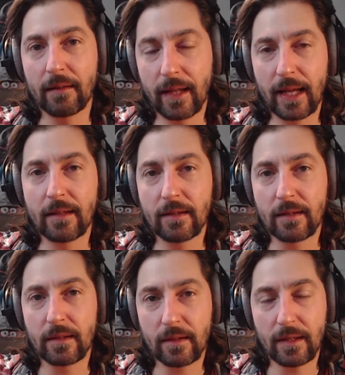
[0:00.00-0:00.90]

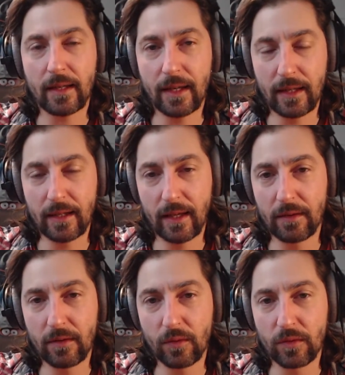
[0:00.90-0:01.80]
lens and
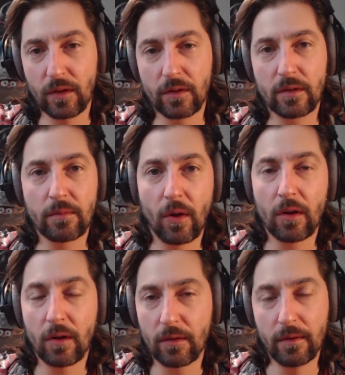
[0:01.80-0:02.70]
then use it on
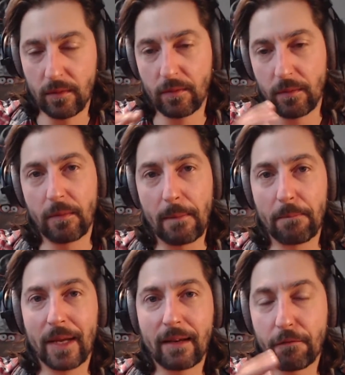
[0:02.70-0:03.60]
small, or a
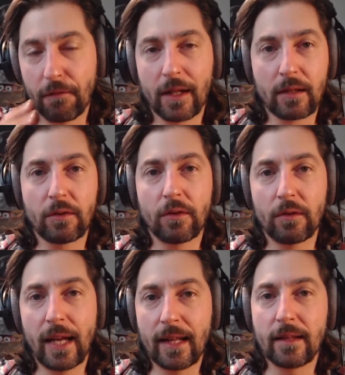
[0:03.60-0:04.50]
big filter
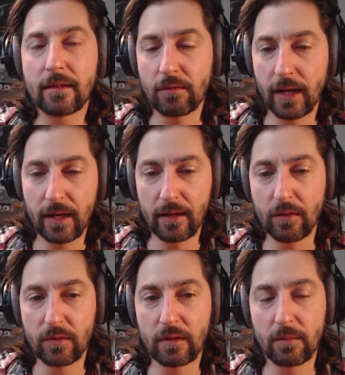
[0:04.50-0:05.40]
lens, right? And
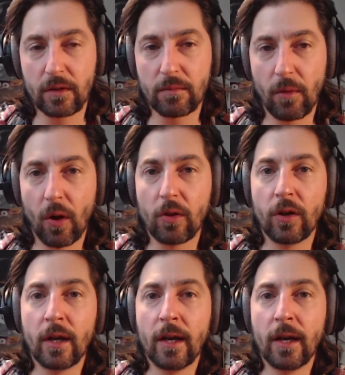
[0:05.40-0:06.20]
use them on smaller